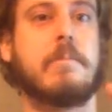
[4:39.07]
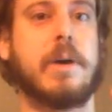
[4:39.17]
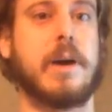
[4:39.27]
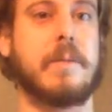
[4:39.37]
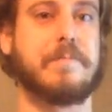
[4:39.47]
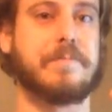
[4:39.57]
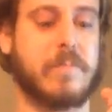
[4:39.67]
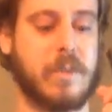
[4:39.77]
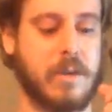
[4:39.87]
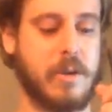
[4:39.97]
But
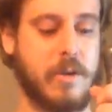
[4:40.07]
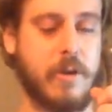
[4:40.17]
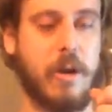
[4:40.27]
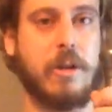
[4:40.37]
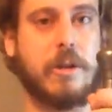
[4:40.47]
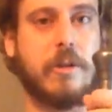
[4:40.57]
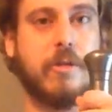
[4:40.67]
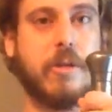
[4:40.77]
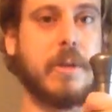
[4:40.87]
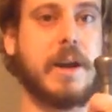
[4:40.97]
all in all,
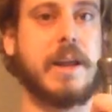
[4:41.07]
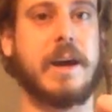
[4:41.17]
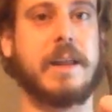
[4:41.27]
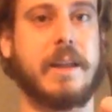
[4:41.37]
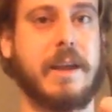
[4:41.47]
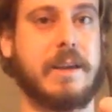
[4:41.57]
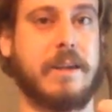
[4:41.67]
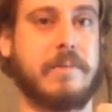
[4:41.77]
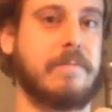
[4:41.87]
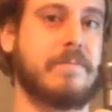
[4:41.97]
for the money, I like
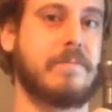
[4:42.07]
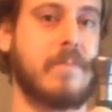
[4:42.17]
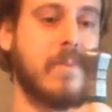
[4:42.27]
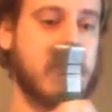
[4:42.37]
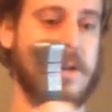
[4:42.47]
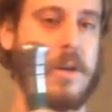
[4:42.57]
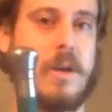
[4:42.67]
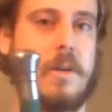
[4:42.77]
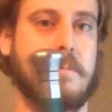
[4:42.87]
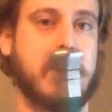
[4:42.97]
it.
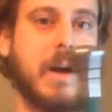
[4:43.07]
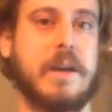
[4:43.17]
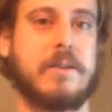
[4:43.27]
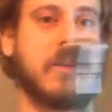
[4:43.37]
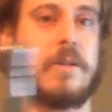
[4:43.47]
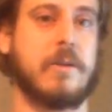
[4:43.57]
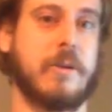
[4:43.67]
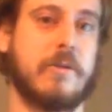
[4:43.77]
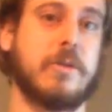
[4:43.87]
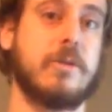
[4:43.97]
But there
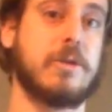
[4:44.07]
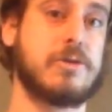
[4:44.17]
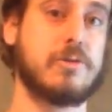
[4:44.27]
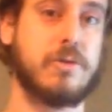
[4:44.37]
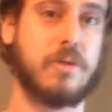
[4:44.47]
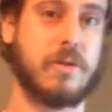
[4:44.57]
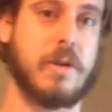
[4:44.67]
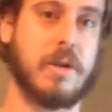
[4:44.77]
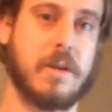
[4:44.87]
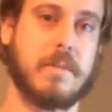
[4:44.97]
are a few issues,
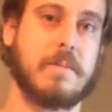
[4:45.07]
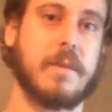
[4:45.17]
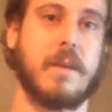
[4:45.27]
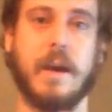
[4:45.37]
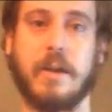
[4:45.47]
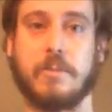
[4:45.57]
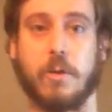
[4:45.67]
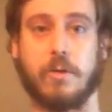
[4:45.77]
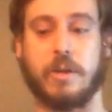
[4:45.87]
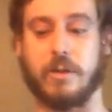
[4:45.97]
as
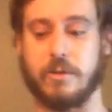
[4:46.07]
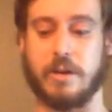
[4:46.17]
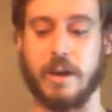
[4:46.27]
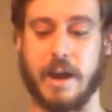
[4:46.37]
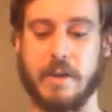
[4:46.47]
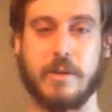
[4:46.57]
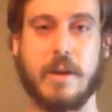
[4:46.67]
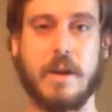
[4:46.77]
most things tend to have.